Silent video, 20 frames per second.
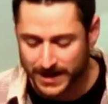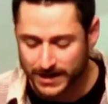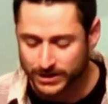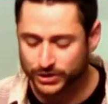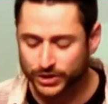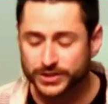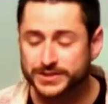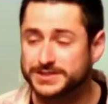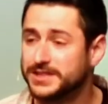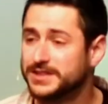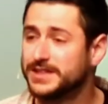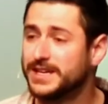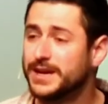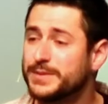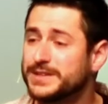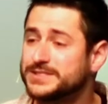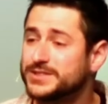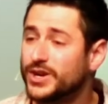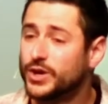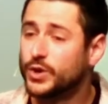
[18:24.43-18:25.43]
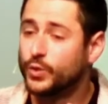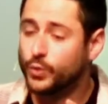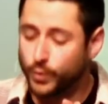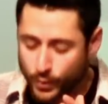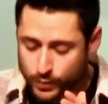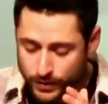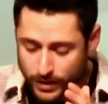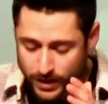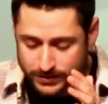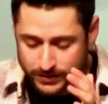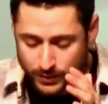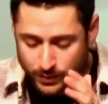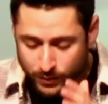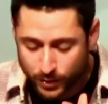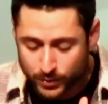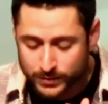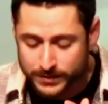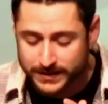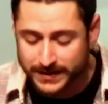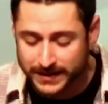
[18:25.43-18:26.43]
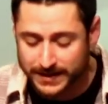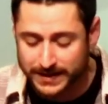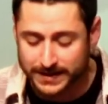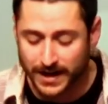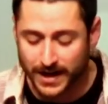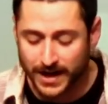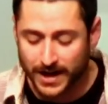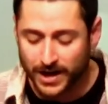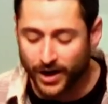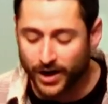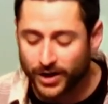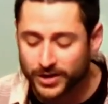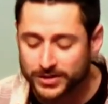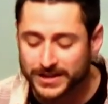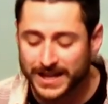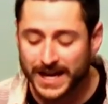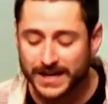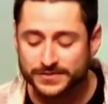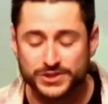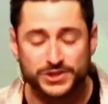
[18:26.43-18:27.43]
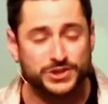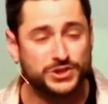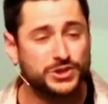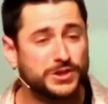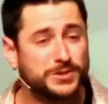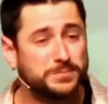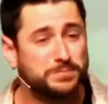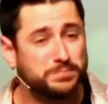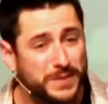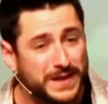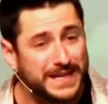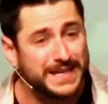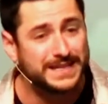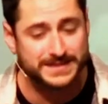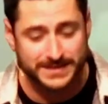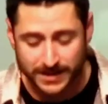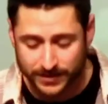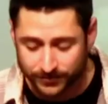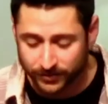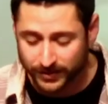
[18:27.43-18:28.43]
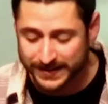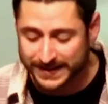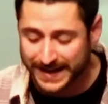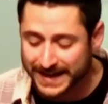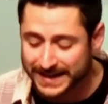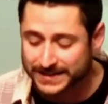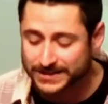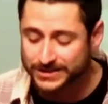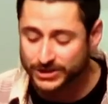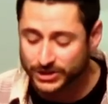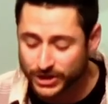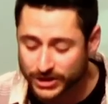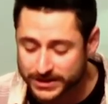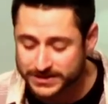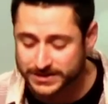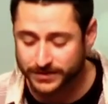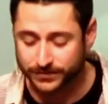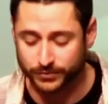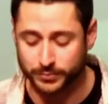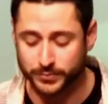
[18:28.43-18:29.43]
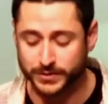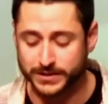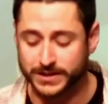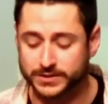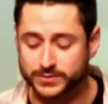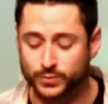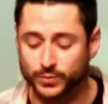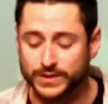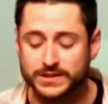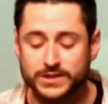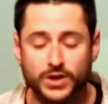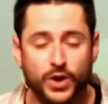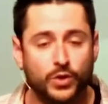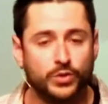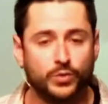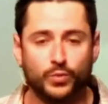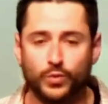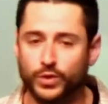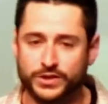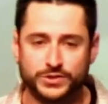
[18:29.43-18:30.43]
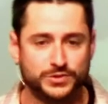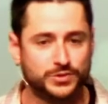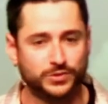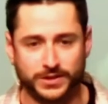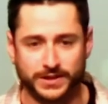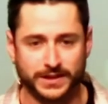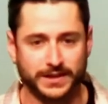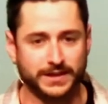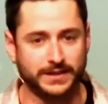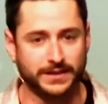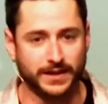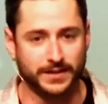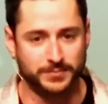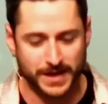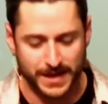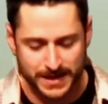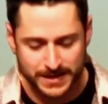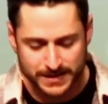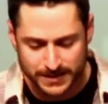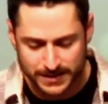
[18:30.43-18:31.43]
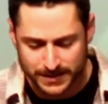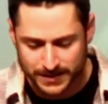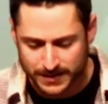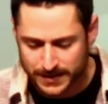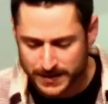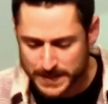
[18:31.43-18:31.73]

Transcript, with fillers: Look to them as our quote unquote king. Our lives should be different and look different because we know the one and true king. Amen?